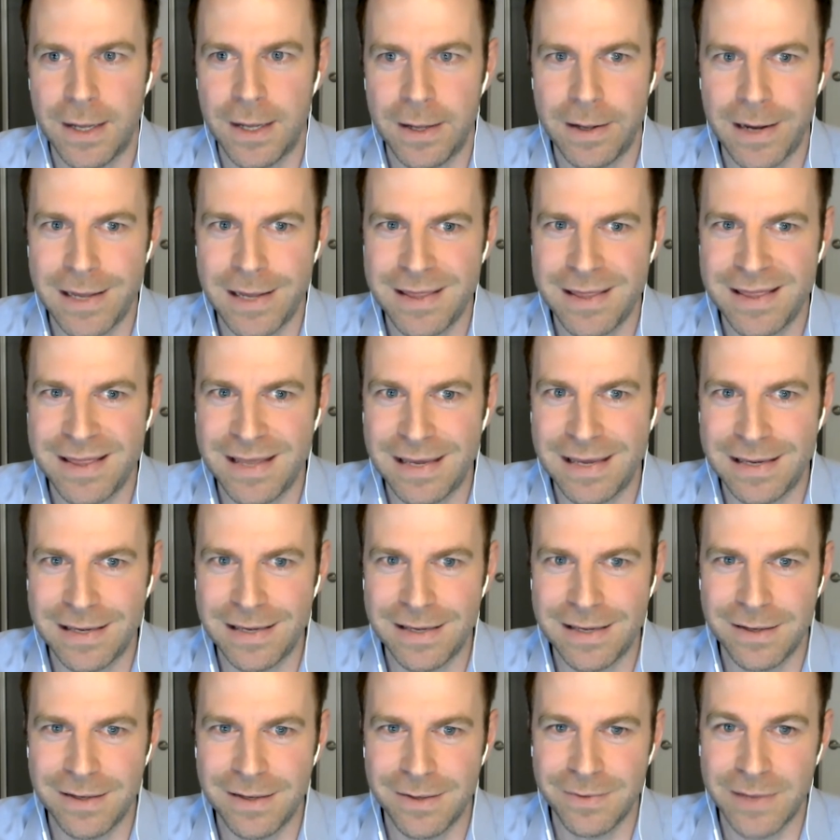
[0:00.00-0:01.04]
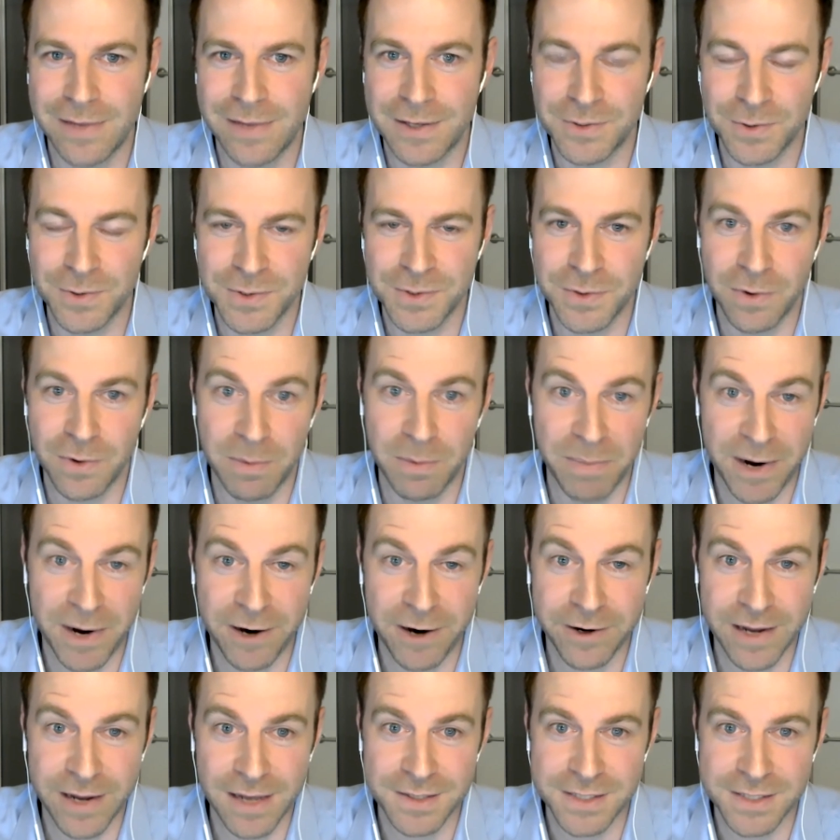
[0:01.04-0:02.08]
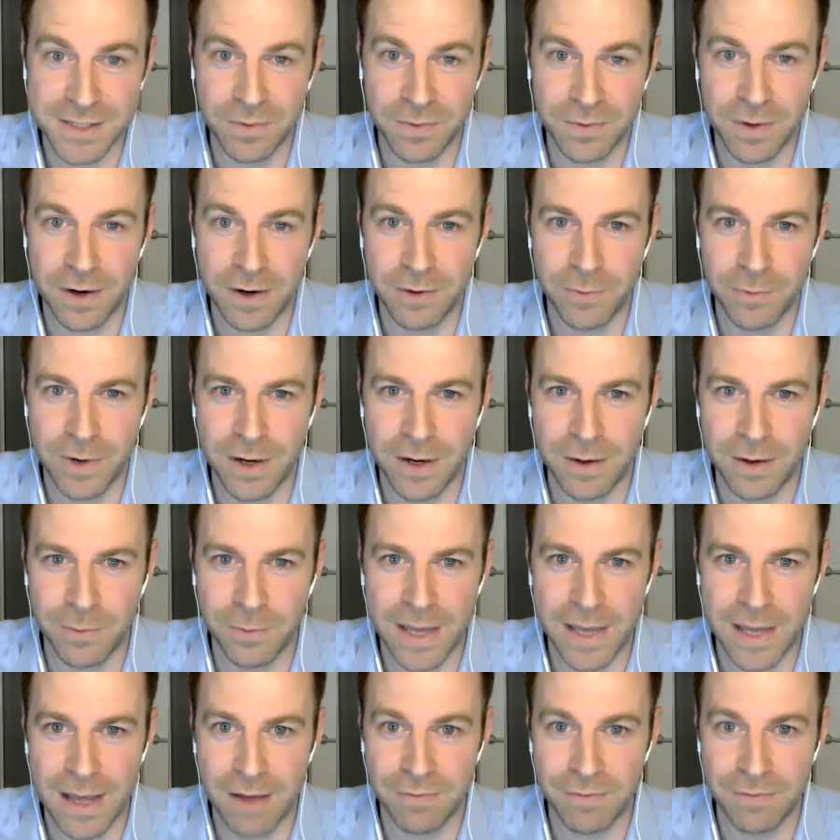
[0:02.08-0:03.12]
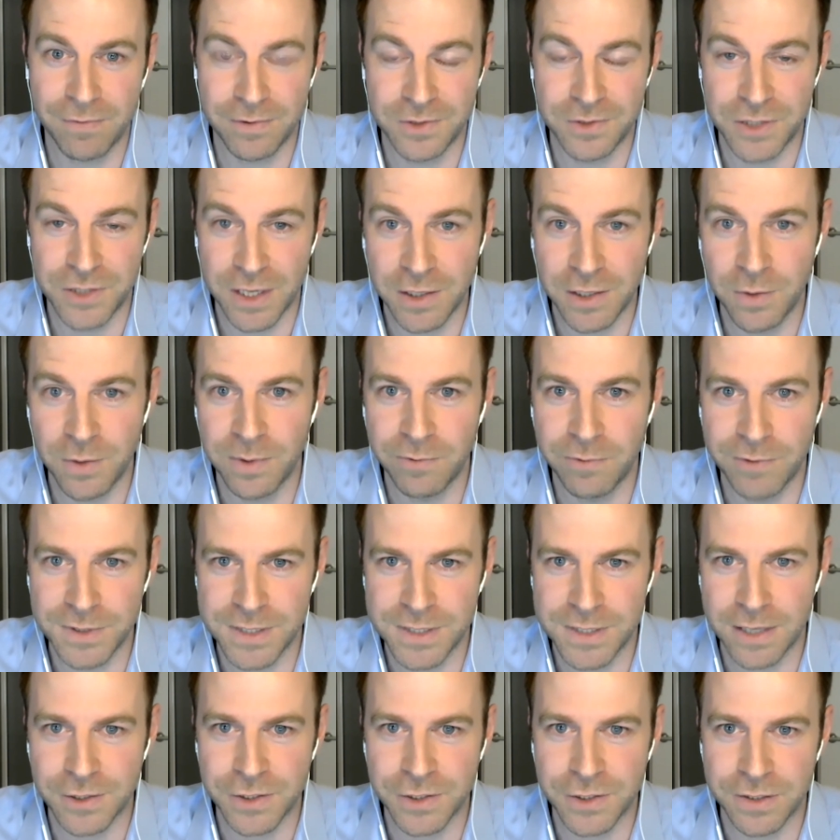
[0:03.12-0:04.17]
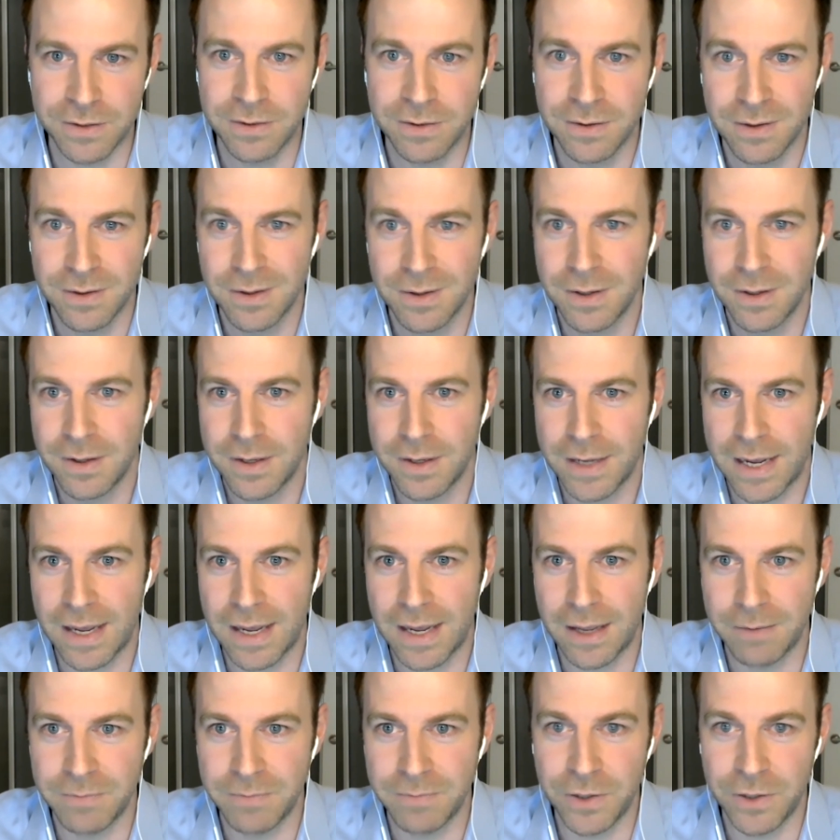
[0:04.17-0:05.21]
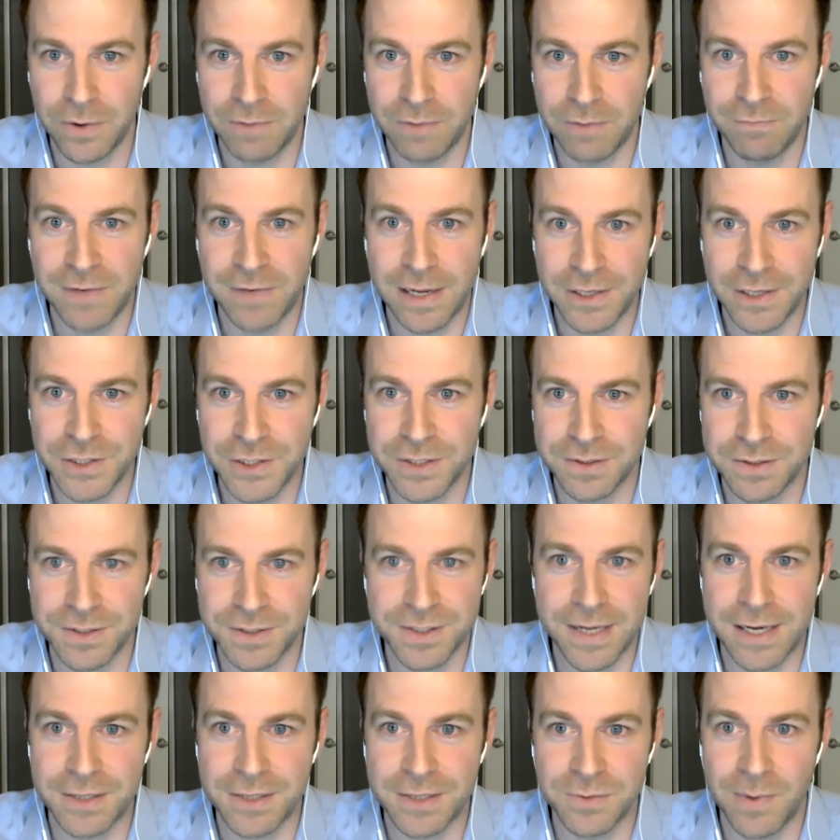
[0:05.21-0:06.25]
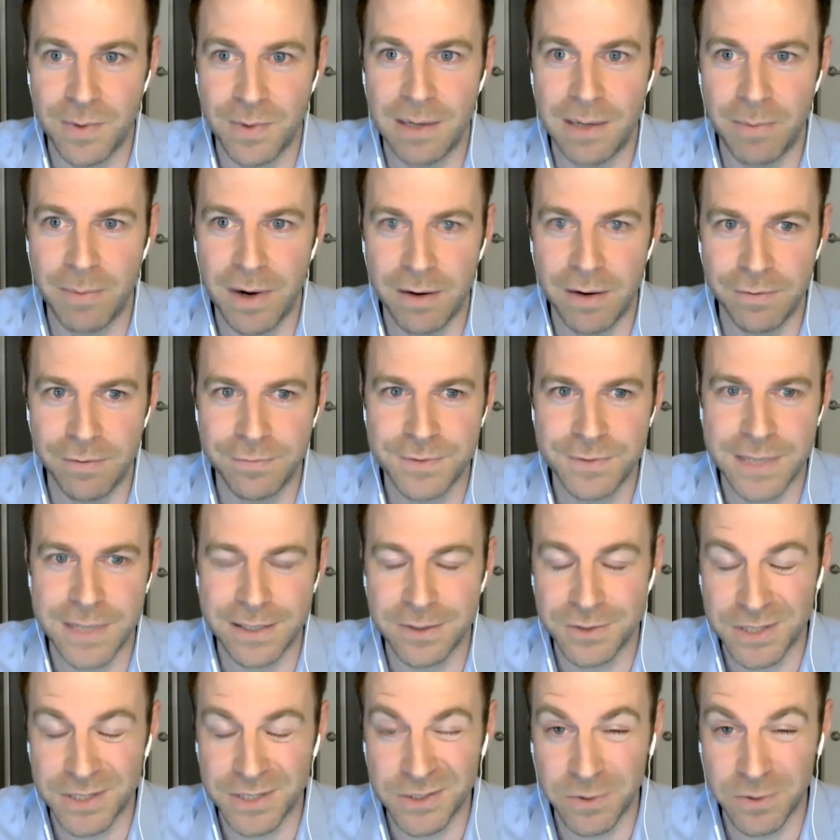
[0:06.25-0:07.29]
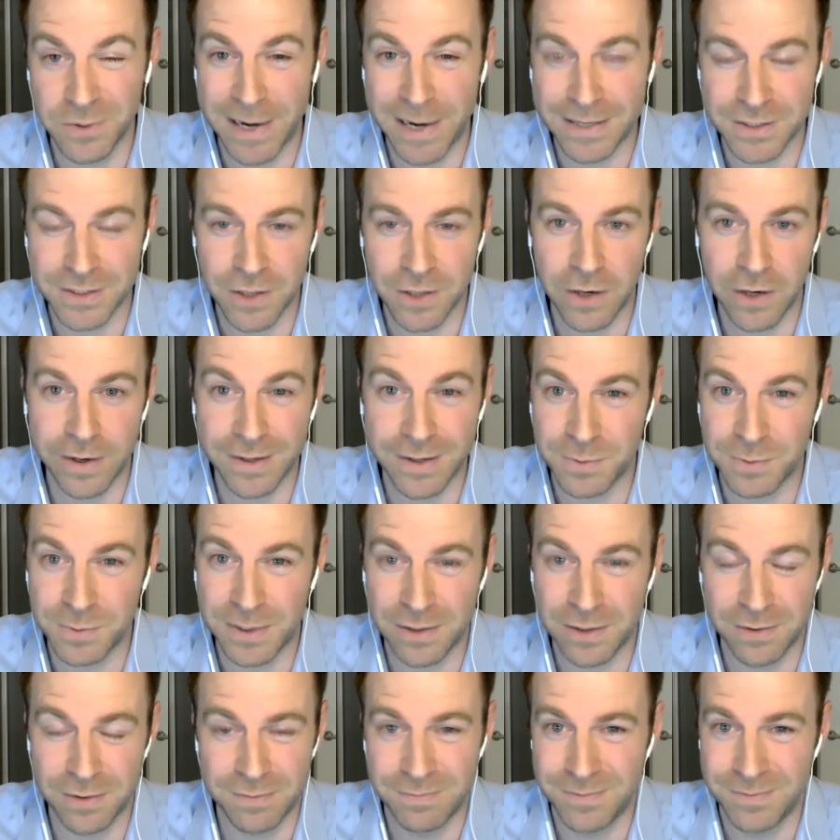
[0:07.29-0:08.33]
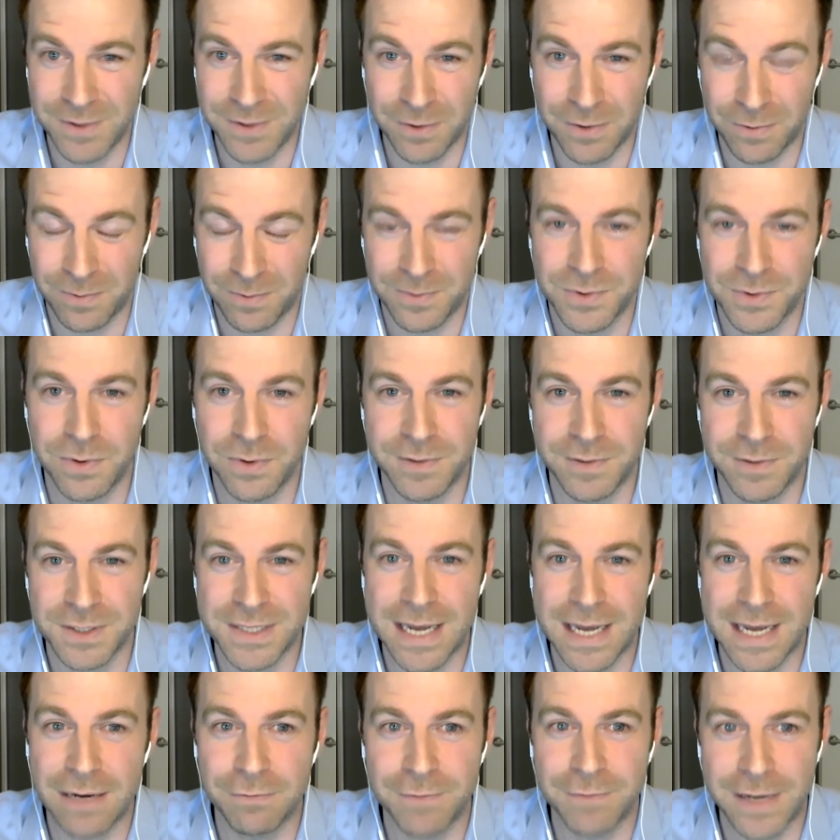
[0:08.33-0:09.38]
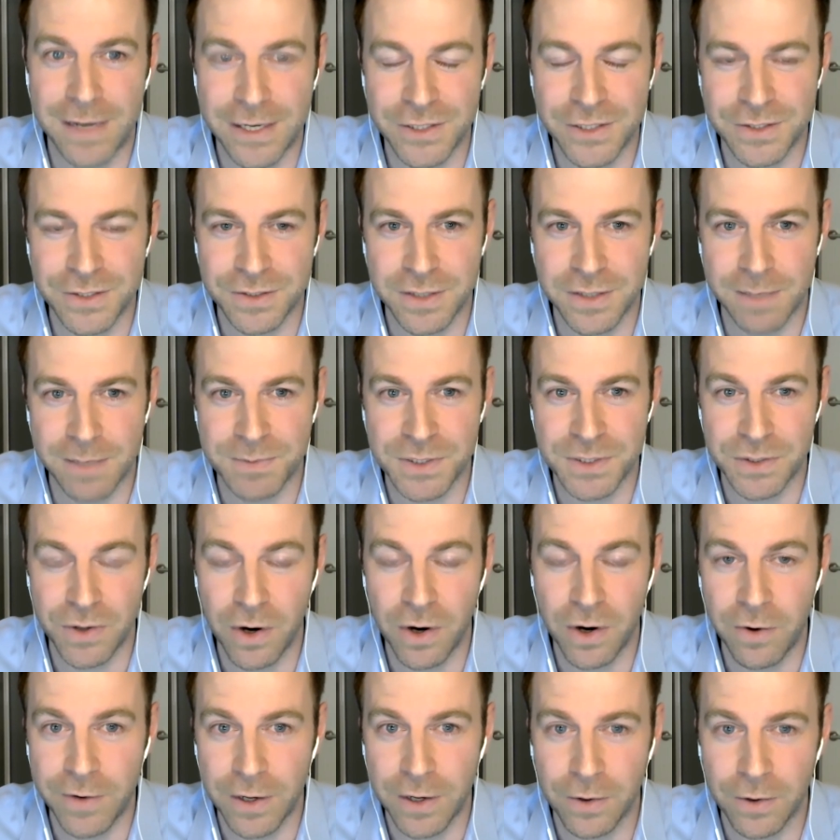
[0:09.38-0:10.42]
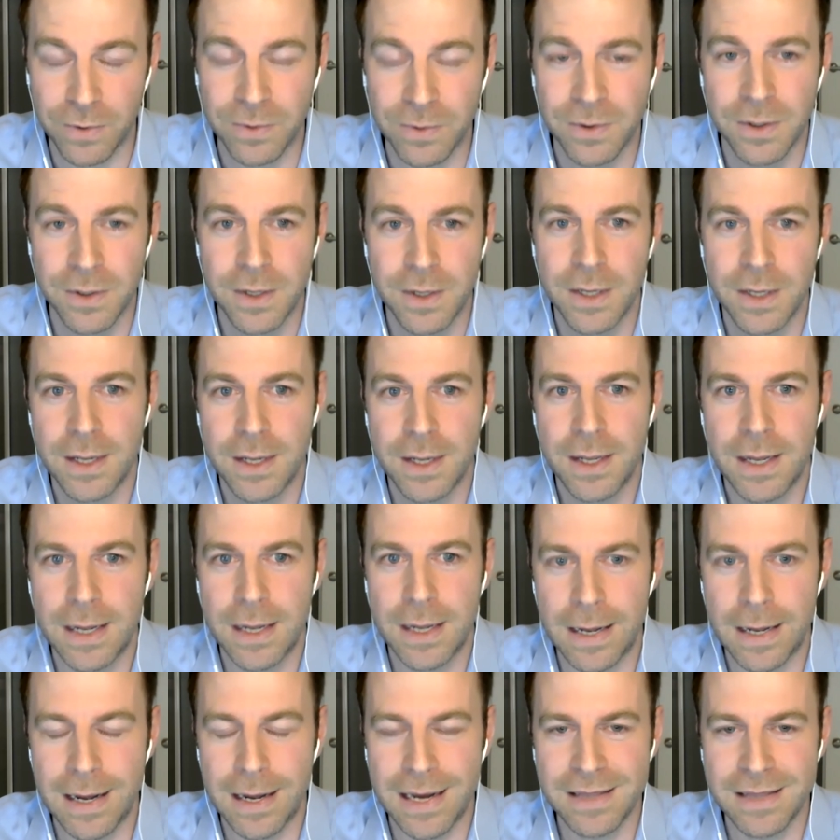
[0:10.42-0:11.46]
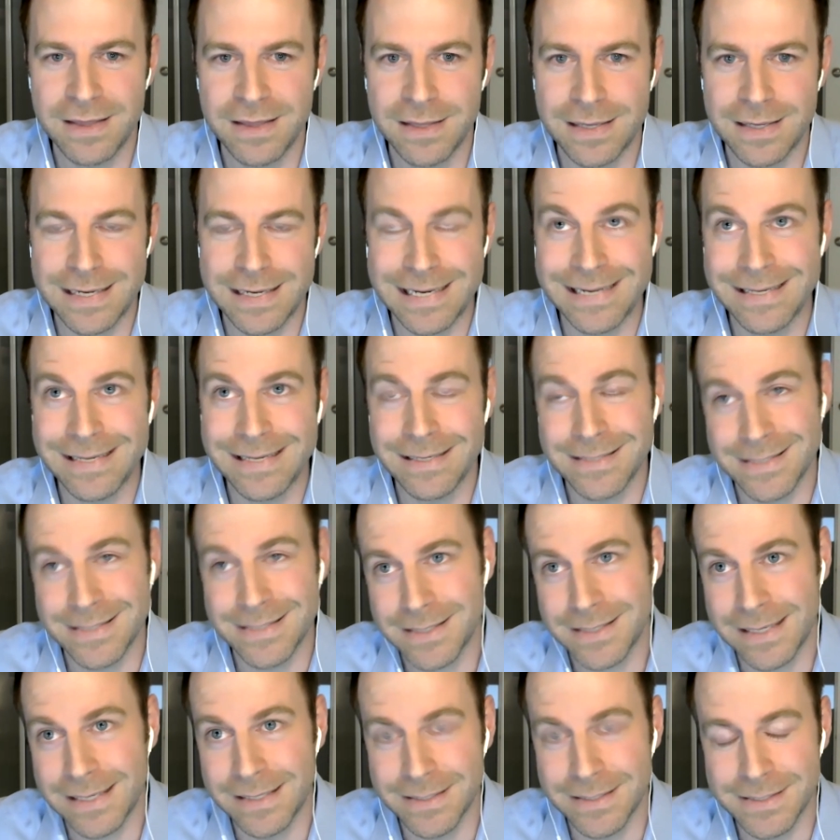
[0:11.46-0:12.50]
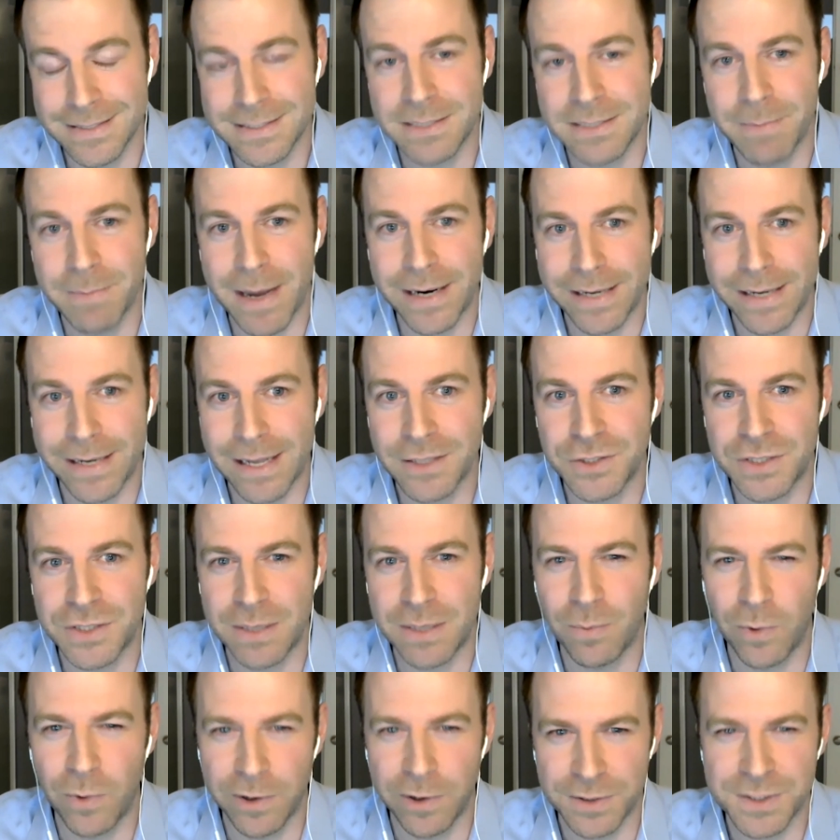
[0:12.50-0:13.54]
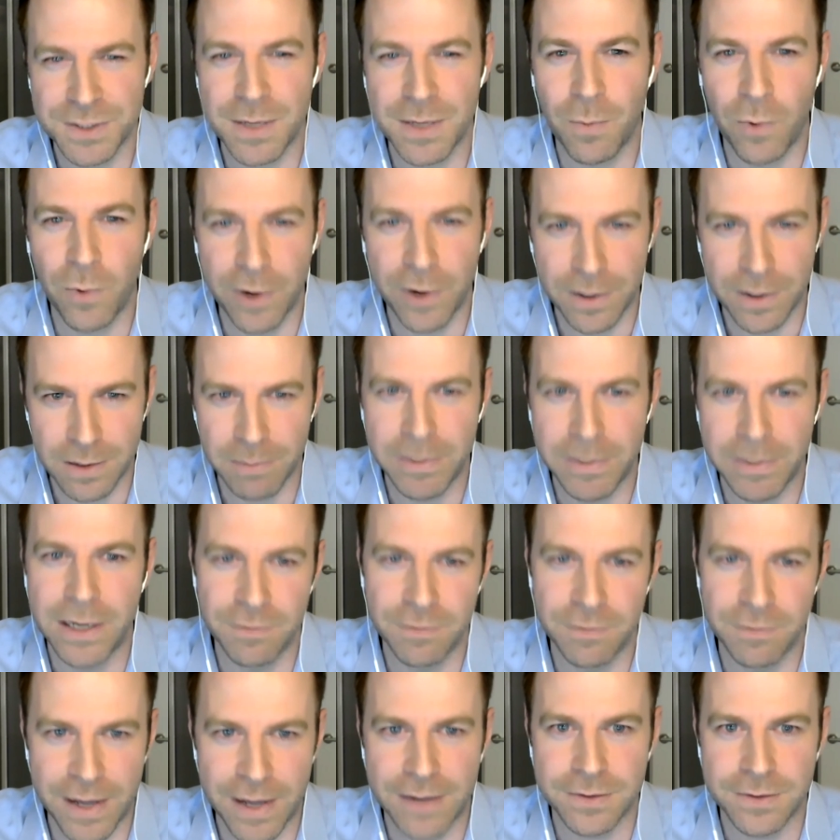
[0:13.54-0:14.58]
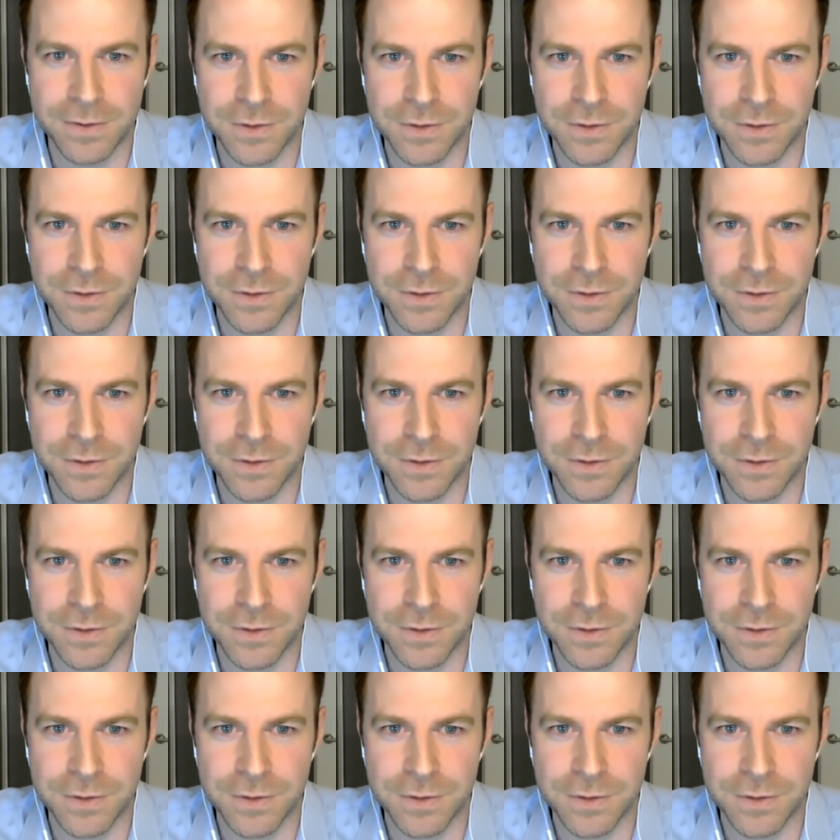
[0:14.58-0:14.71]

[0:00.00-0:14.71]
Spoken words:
I think there's also a bear case out there where we have a genuine recession and, inflation stays well above central bank targets. We could, sort of a stagflation type scenario. I think in the Systematic Edge team, we're somewhere in the middle of that.